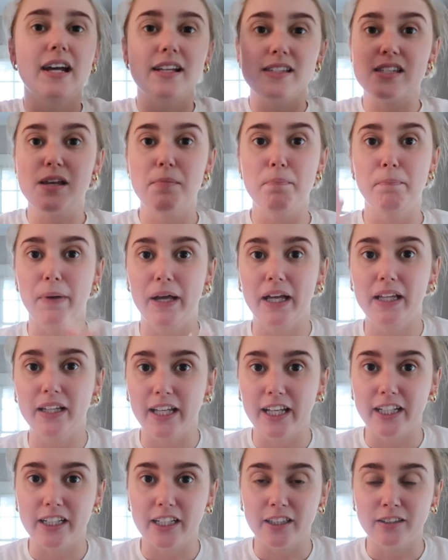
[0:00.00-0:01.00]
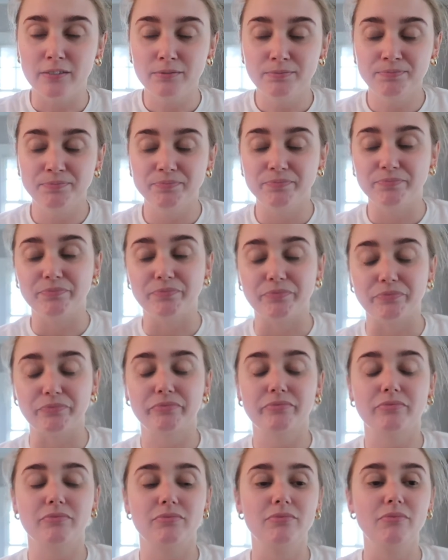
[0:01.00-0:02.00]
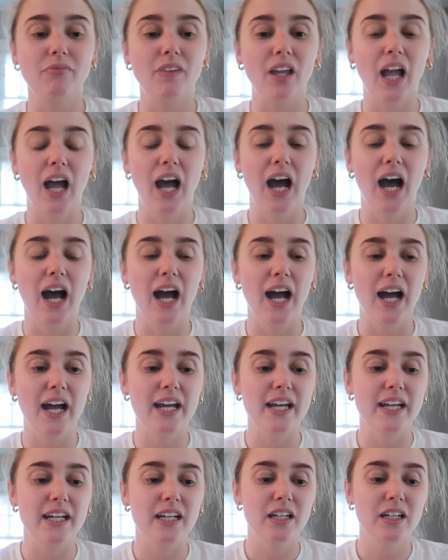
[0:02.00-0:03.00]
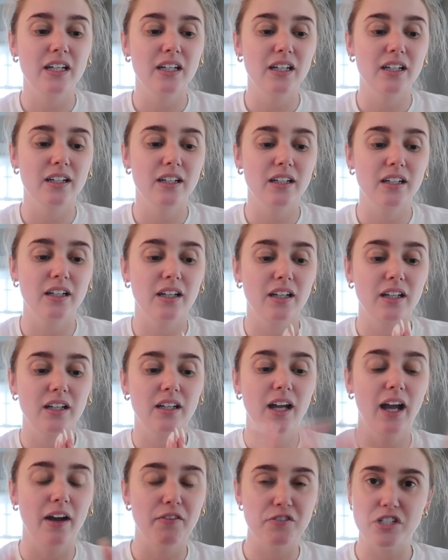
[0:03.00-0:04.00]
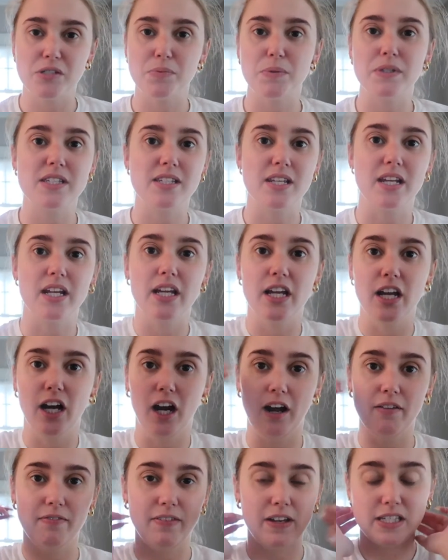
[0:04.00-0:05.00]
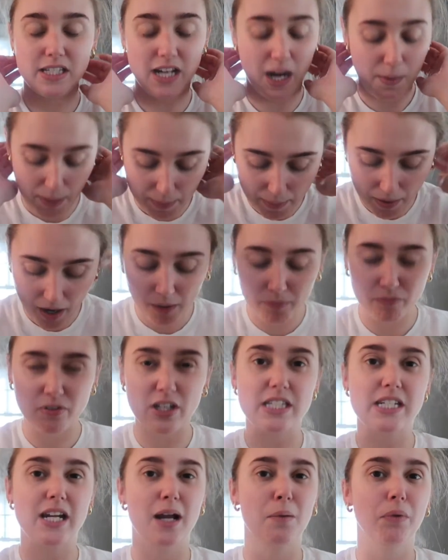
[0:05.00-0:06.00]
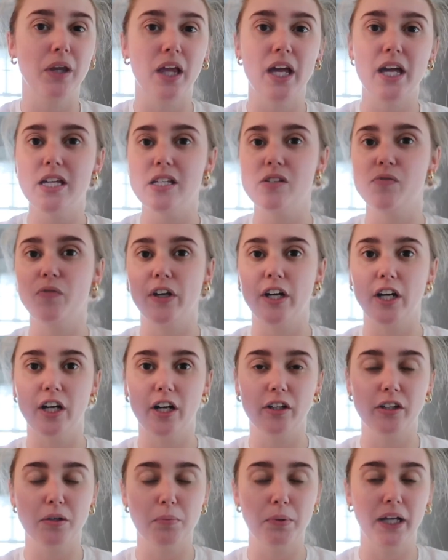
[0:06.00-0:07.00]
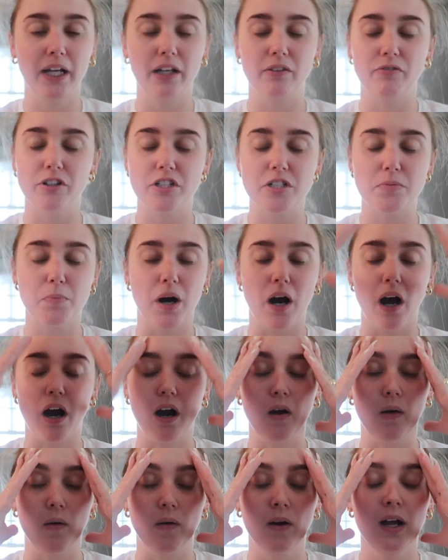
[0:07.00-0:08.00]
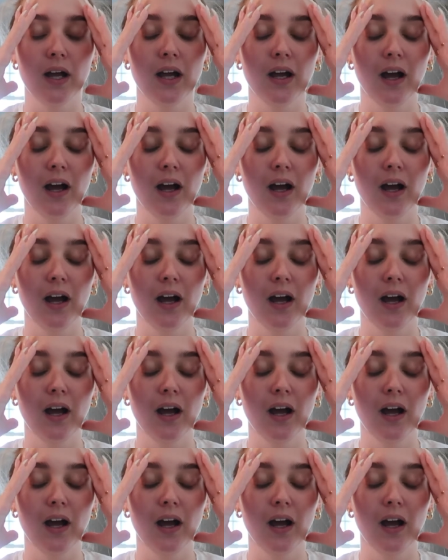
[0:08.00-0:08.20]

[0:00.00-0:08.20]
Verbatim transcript: It's a bit later. I have just been sitting here. I FaceTimed my mom, FaceTimed Liz, figured out the plan for tomorrow.